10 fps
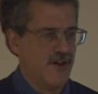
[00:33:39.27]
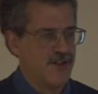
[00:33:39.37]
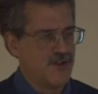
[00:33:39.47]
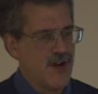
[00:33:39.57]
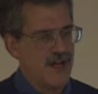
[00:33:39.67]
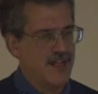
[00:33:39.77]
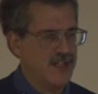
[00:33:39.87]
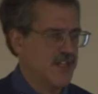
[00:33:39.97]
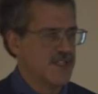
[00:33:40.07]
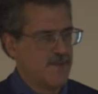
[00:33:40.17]
Earth trying to
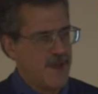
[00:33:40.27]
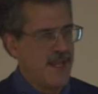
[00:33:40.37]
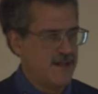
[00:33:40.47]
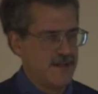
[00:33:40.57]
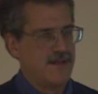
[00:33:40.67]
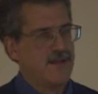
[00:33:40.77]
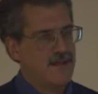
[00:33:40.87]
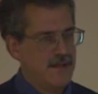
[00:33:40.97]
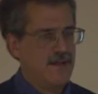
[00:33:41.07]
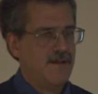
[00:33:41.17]
dissipate
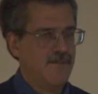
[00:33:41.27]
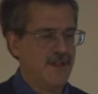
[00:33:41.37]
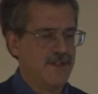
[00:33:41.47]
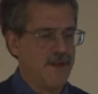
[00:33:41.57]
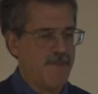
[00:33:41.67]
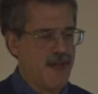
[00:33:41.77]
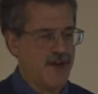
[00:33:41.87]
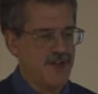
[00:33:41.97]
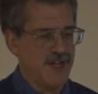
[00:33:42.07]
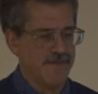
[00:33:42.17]
built-up
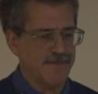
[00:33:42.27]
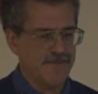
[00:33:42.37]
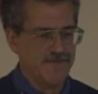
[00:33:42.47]
energy.